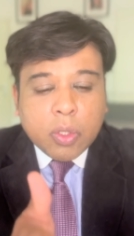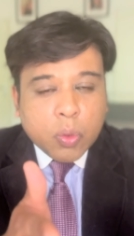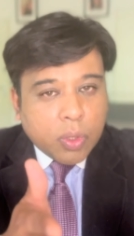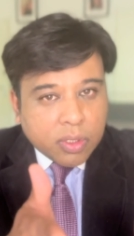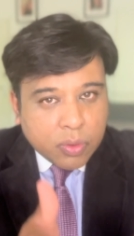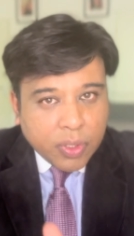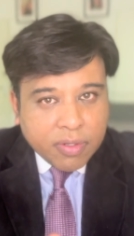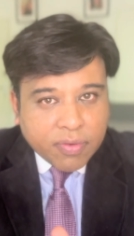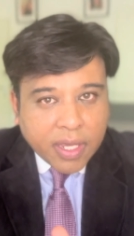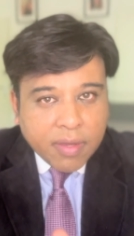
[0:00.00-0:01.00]

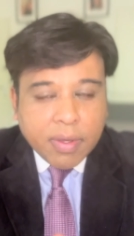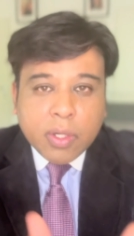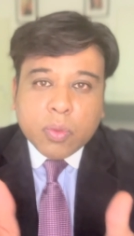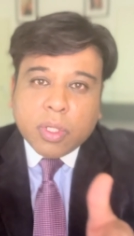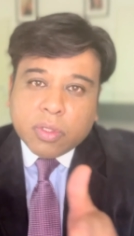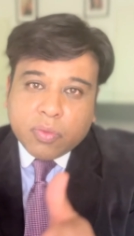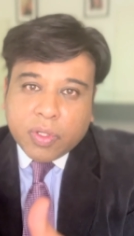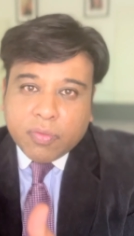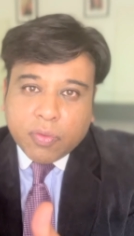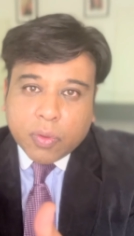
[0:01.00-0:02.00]
2025 and
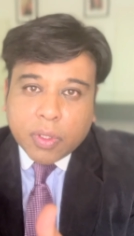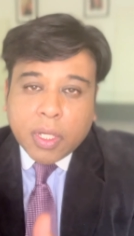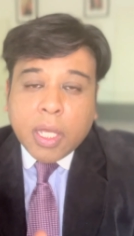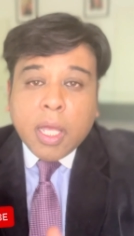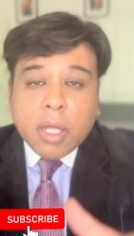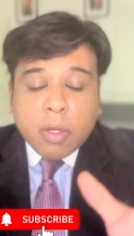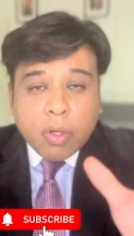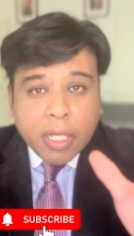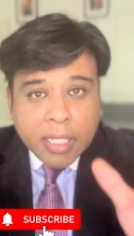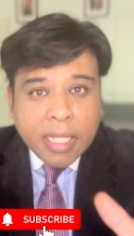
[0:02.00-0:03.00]
2024.
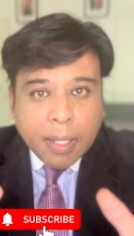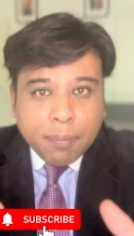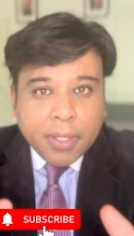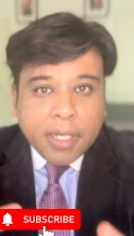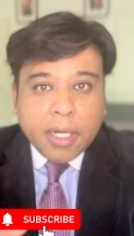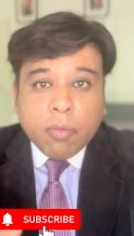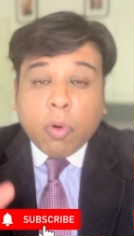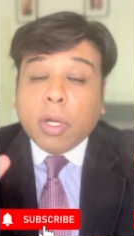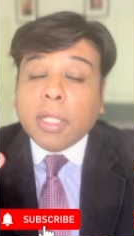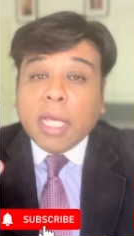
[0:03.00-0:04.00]
In that period,
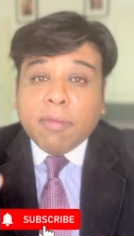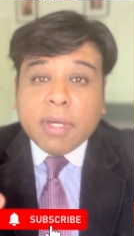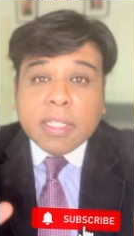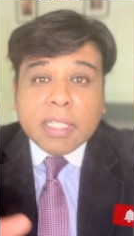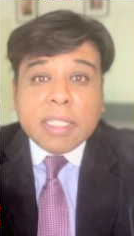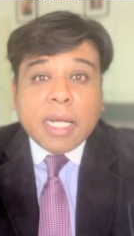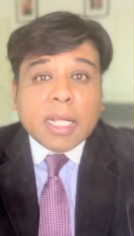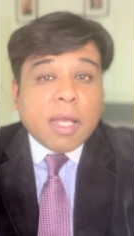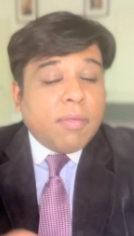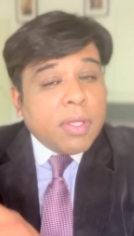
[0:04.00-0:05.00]
what are the evidences that are
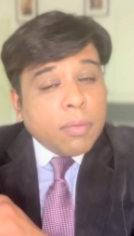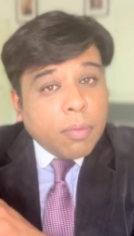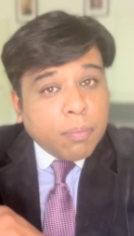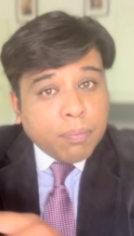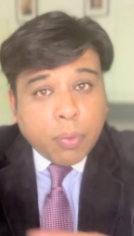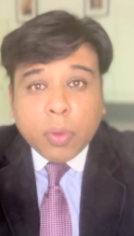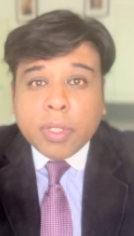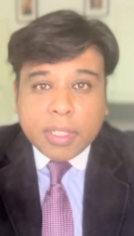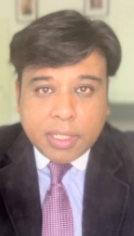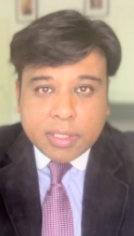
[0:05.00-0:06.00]
covering both
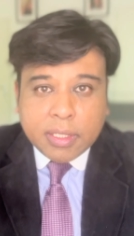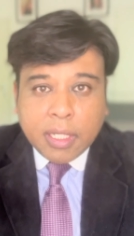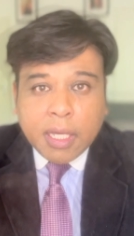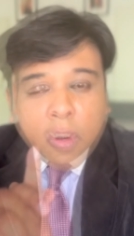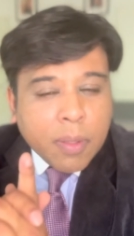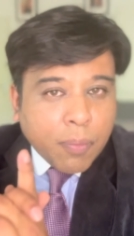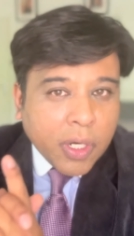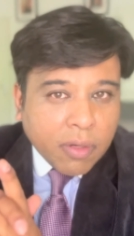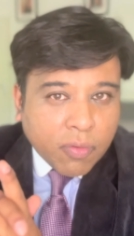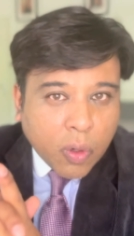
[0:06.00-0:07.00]
the things? One
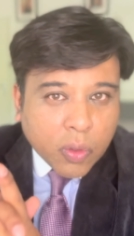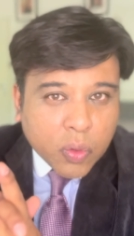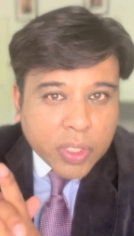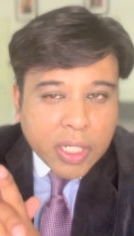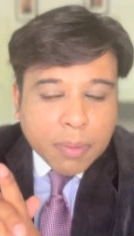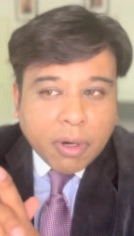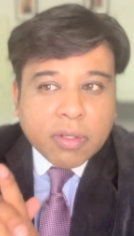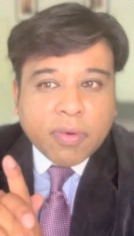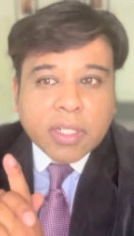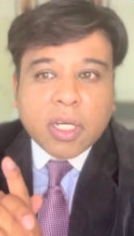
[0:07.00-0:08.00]
point I forgot to tell you about
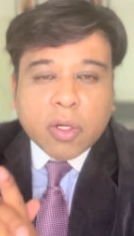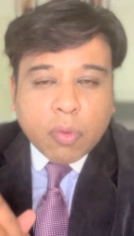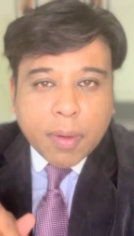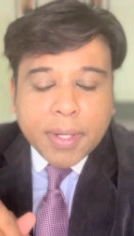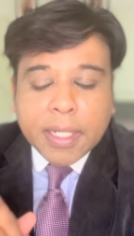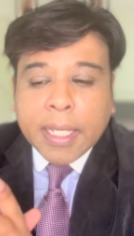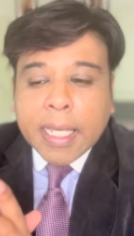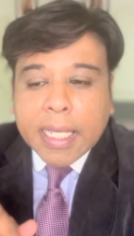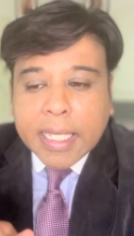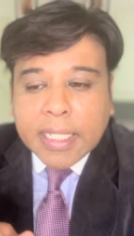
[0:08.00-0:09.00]
the financial requirement
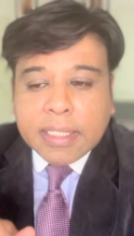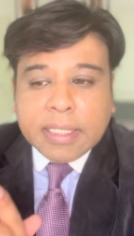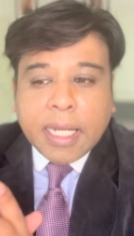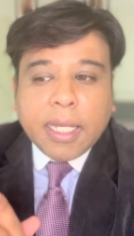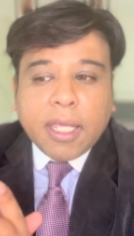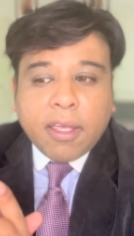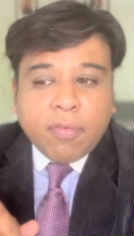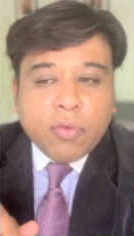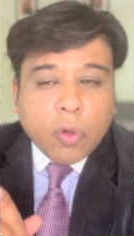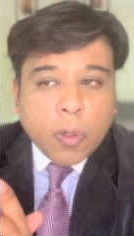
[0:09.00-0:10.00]
is that
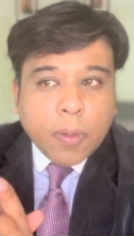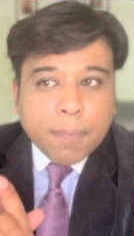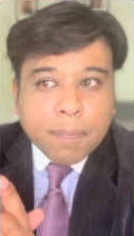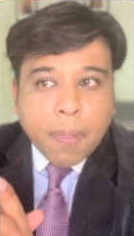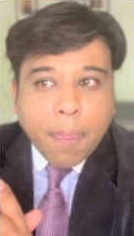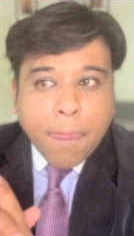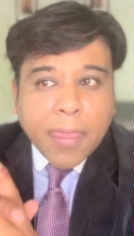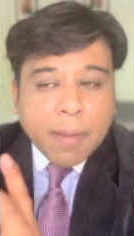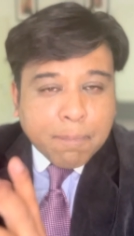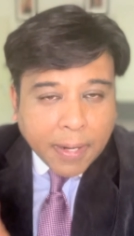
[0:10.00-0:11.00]
if your
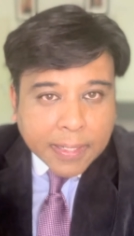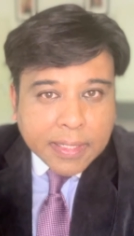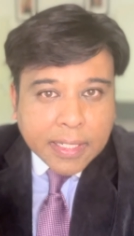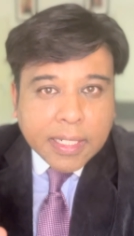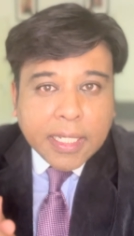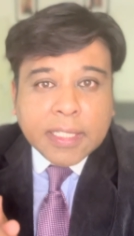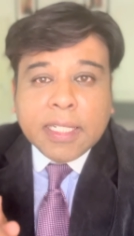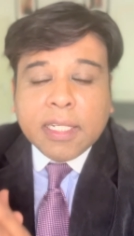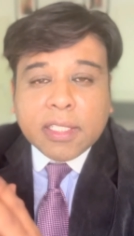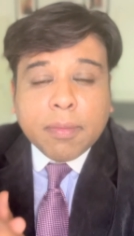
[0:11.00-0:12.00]
partner is
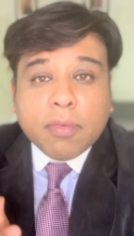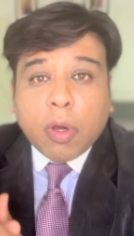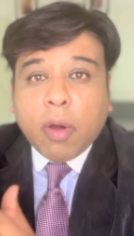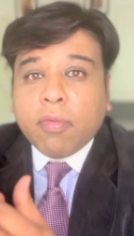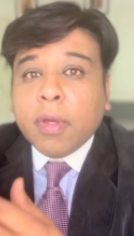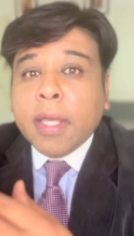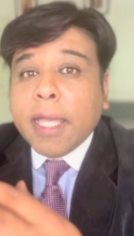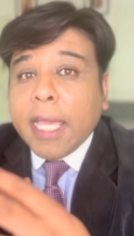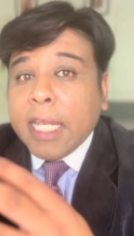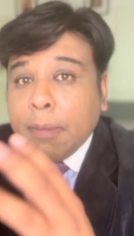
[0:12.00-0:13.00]
in receipt of
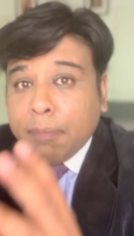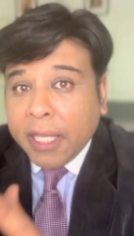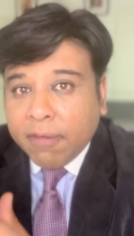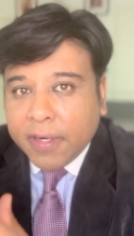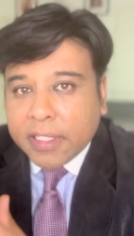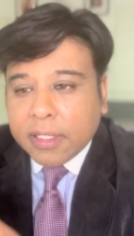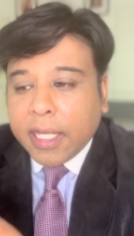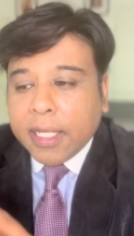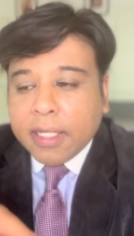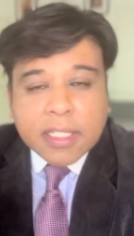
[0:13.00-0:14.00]
any benefits
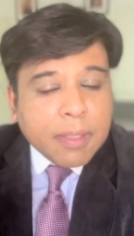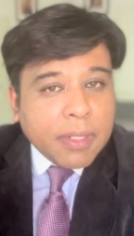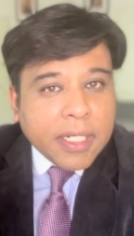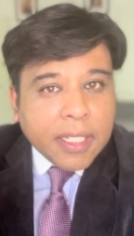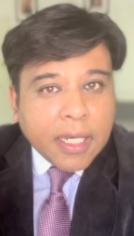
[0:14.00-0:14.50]
like disability